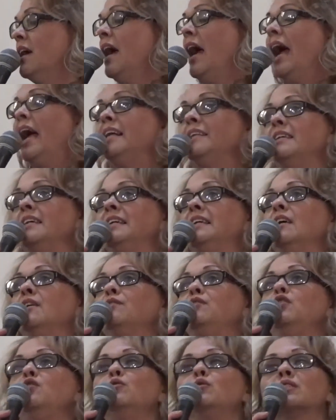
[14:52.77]
and to
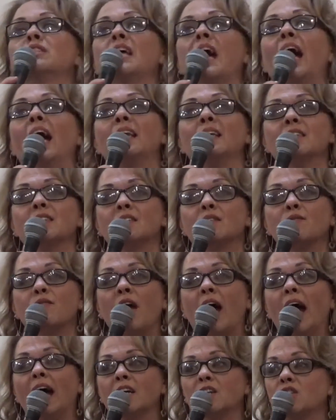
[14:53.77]
give you
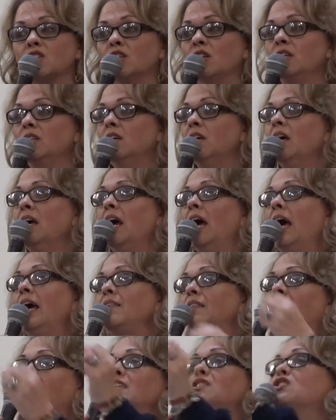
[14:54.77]
satisfaction.
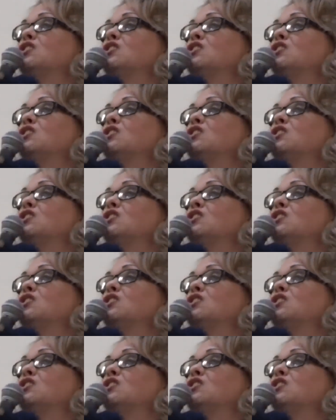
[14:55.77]
And that's